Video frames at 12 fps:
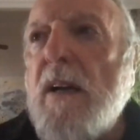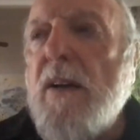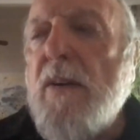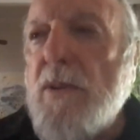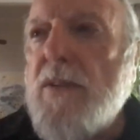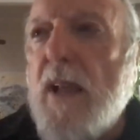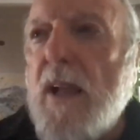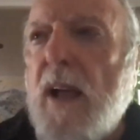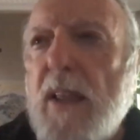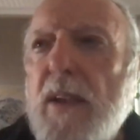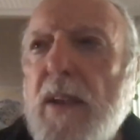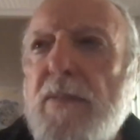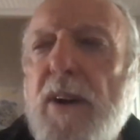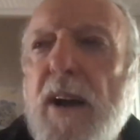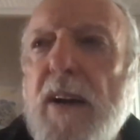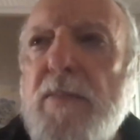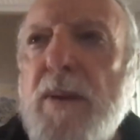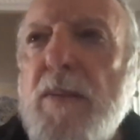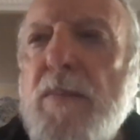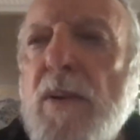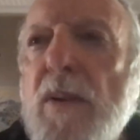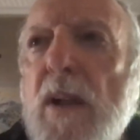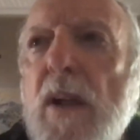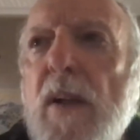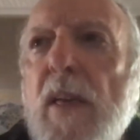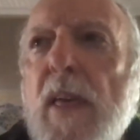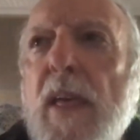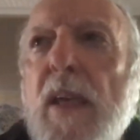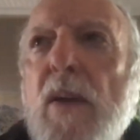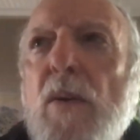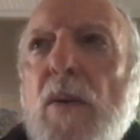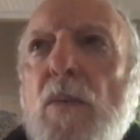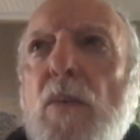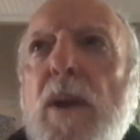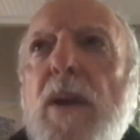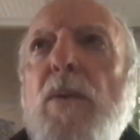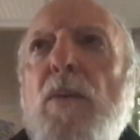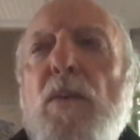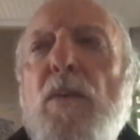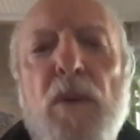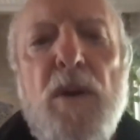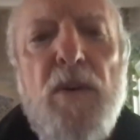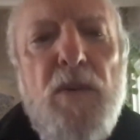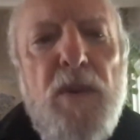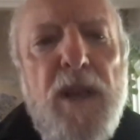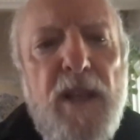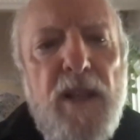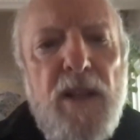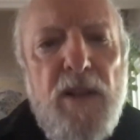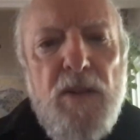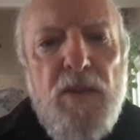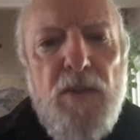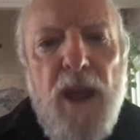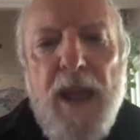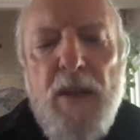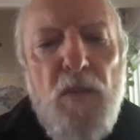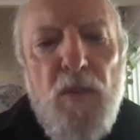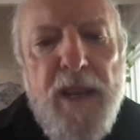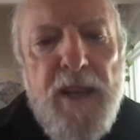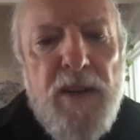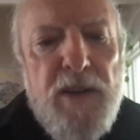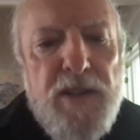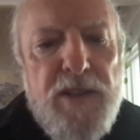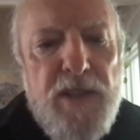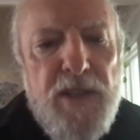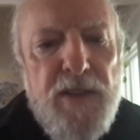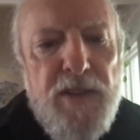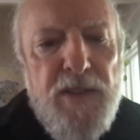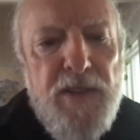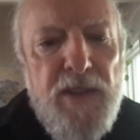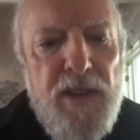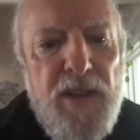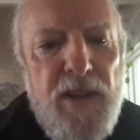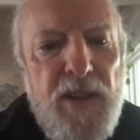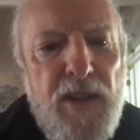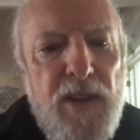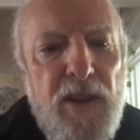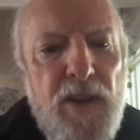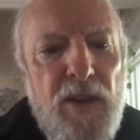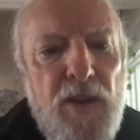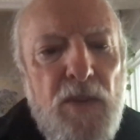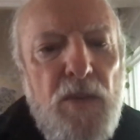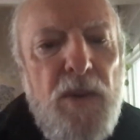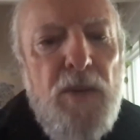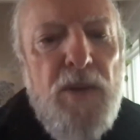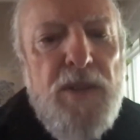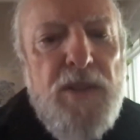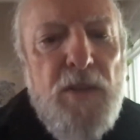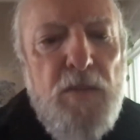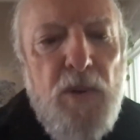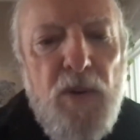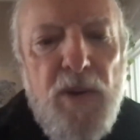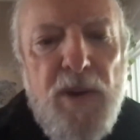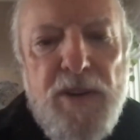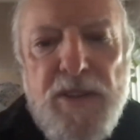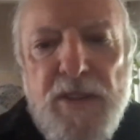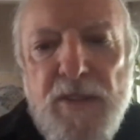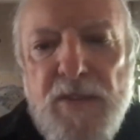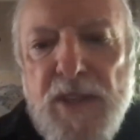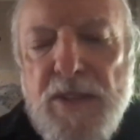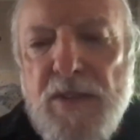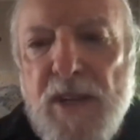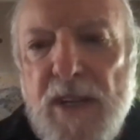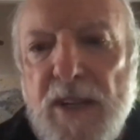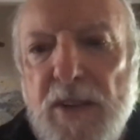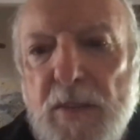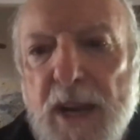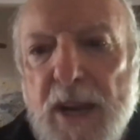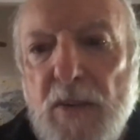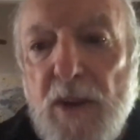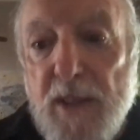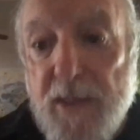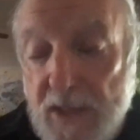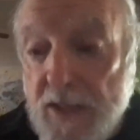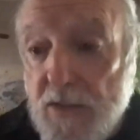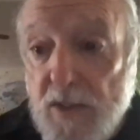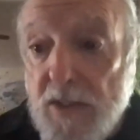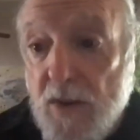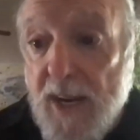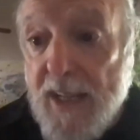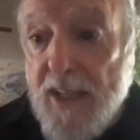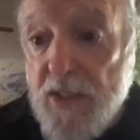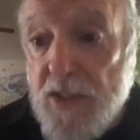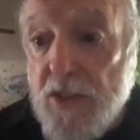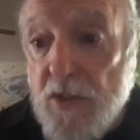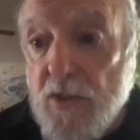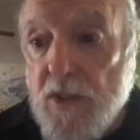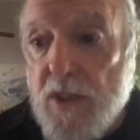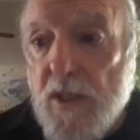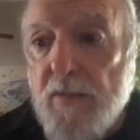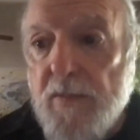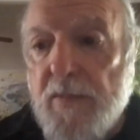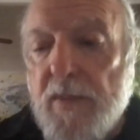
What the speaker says: it was like, I think five people, we were real right wingers. We were supporters of Israel no matter what. These are Israeli Jews.